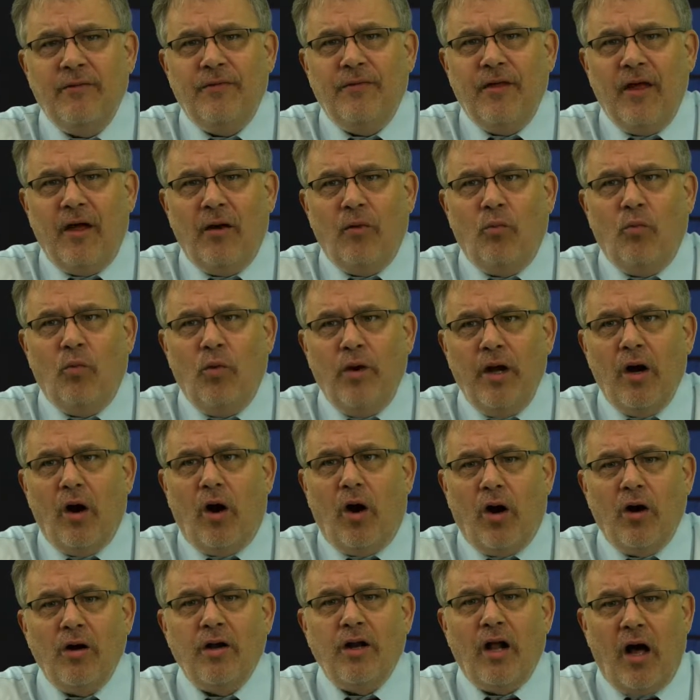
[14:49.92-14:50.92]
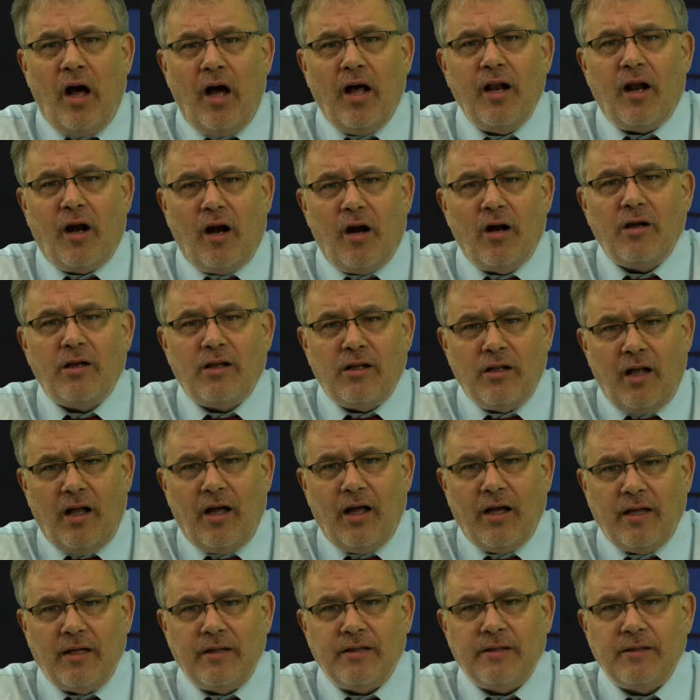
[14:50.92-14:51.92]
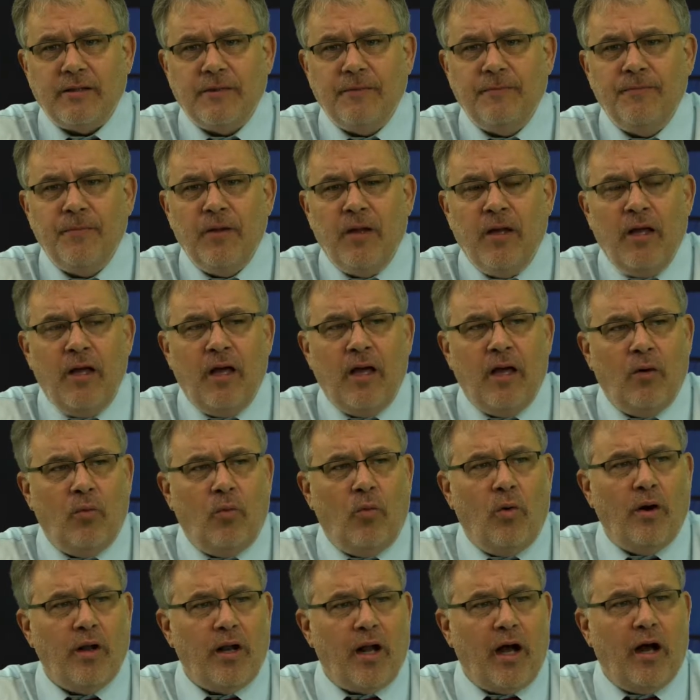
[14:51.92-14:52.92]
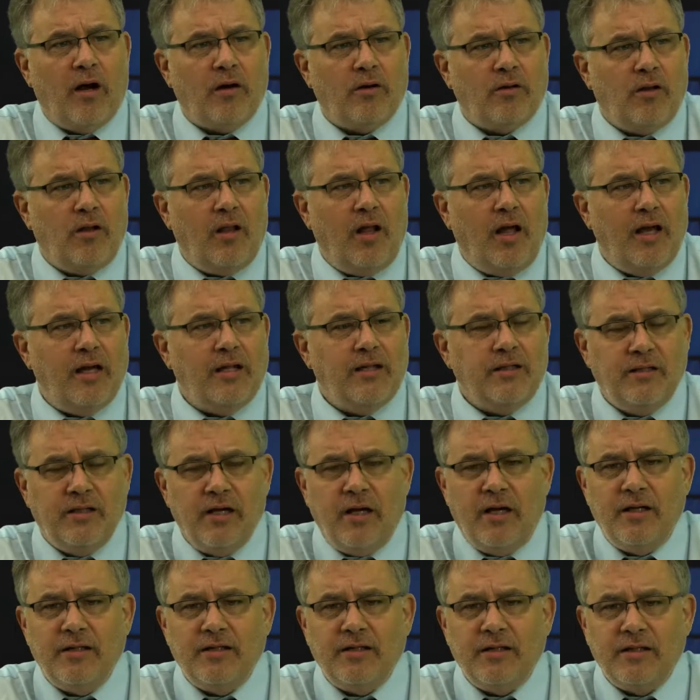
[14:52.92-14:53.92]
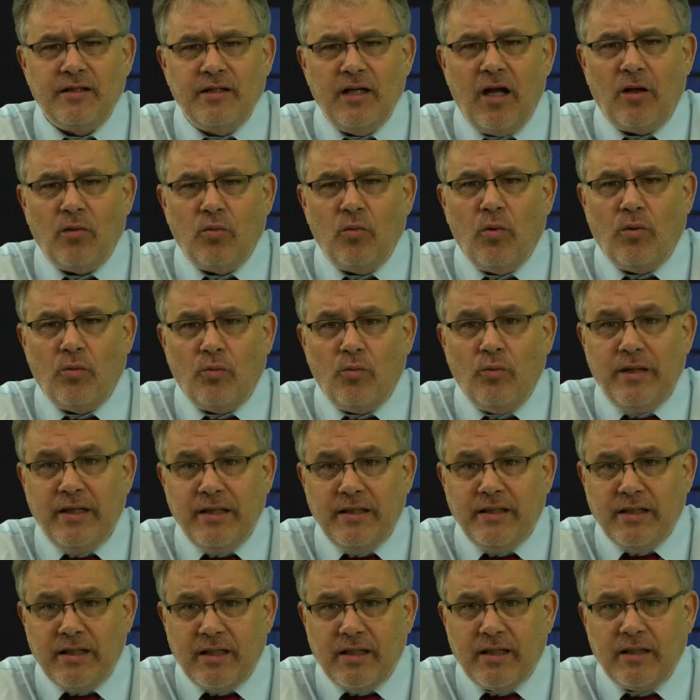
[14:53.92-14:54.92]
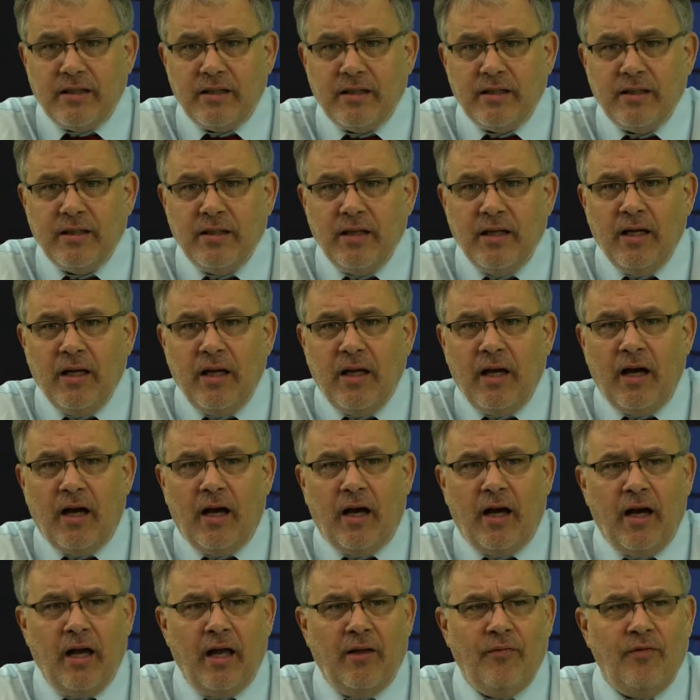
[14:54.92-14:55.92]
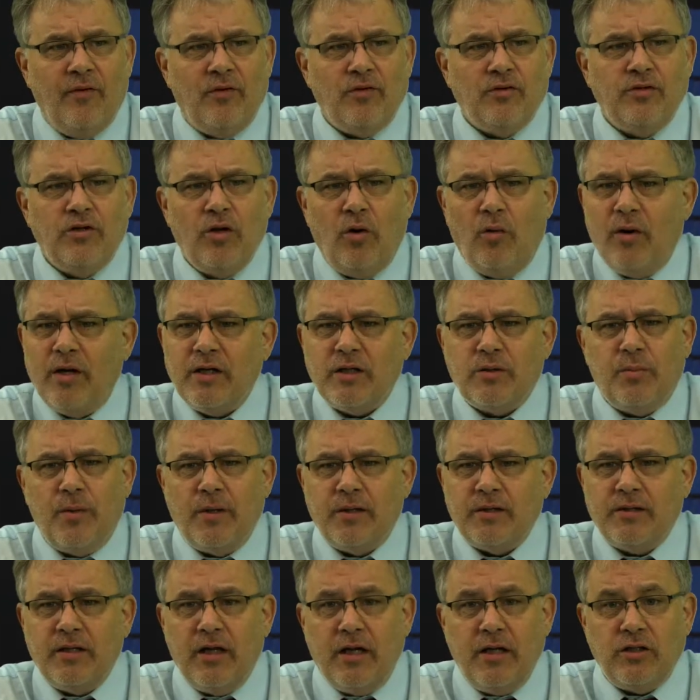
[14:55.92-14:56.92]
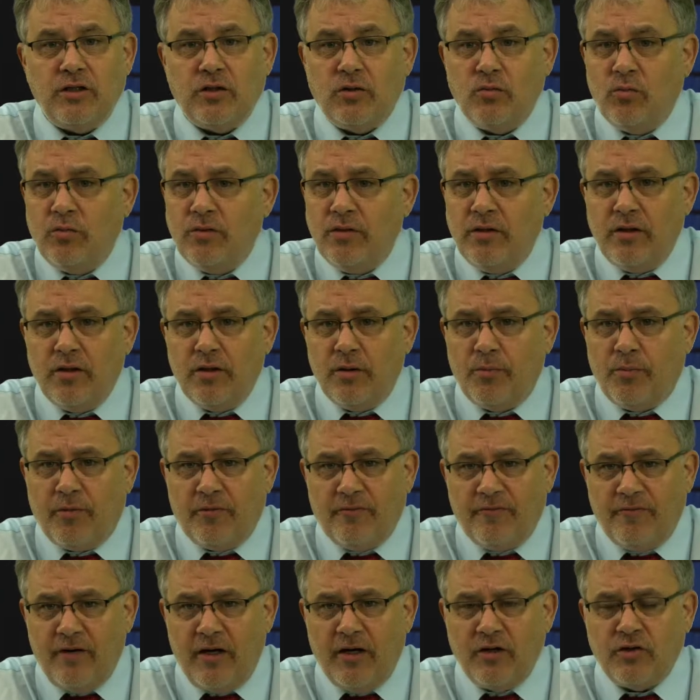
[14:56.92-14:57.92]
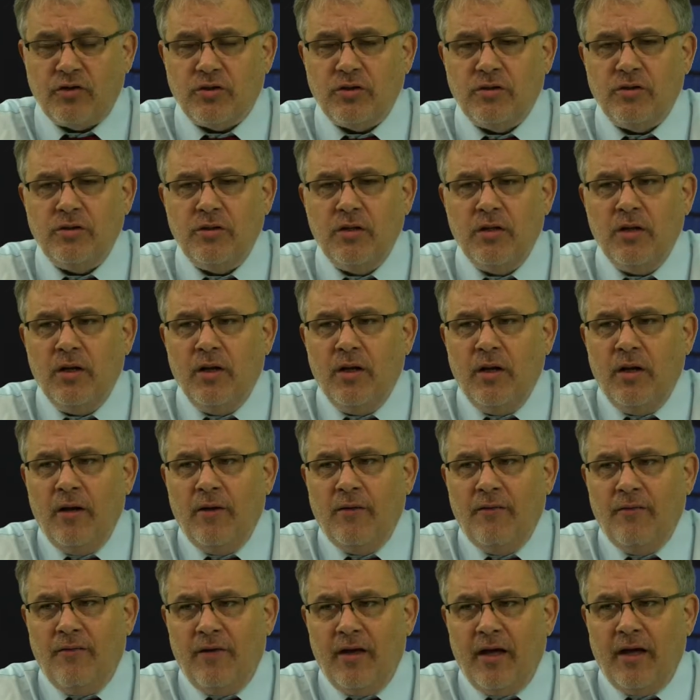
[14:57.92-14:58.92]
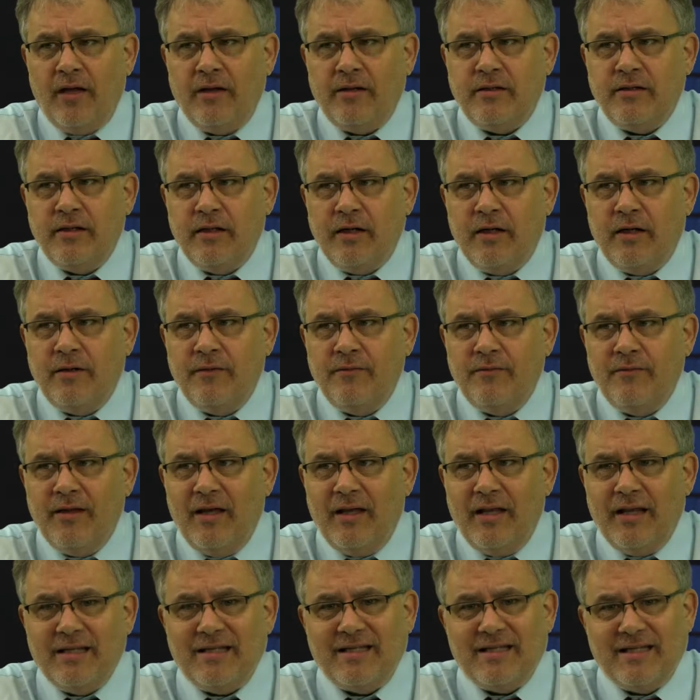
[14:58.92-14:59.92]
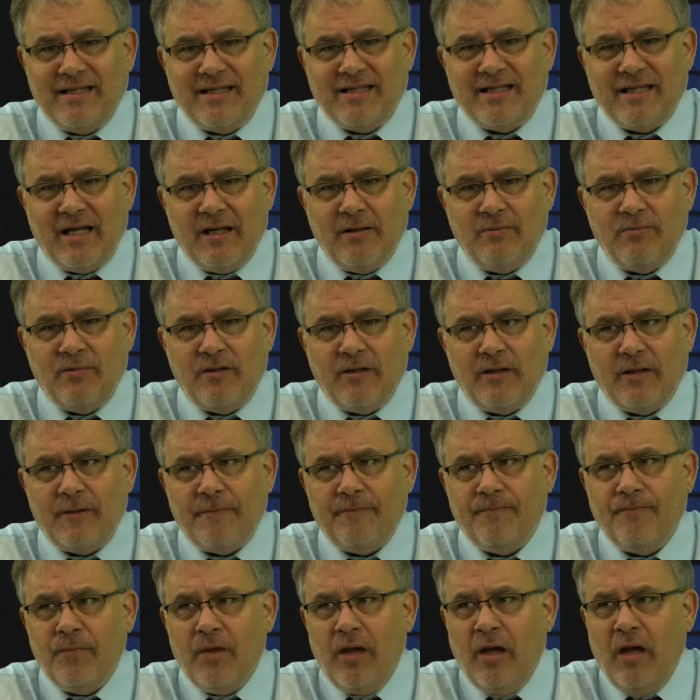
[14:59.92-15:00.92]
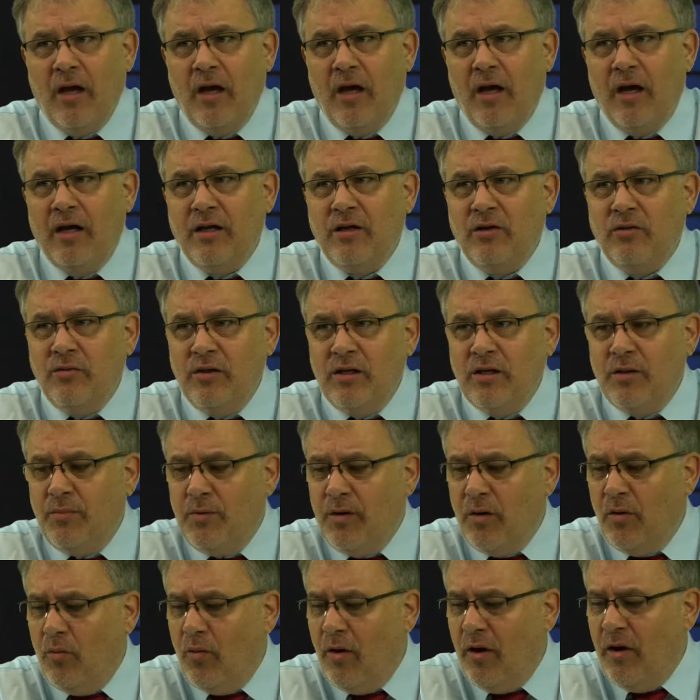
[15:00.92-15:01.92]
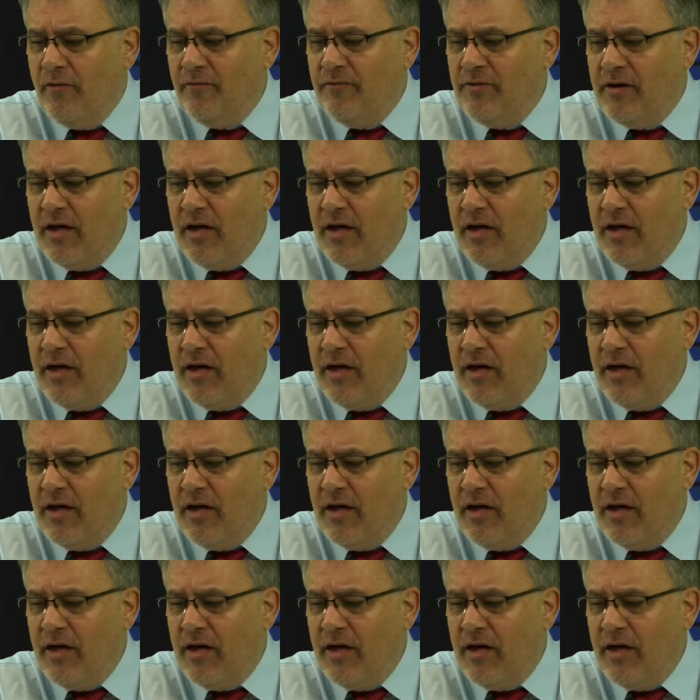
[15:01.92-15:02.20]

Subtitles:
that we are not our client. And what our client does is not what we did. And there's no expectation within the profession that it's the same thing. You need to be aware of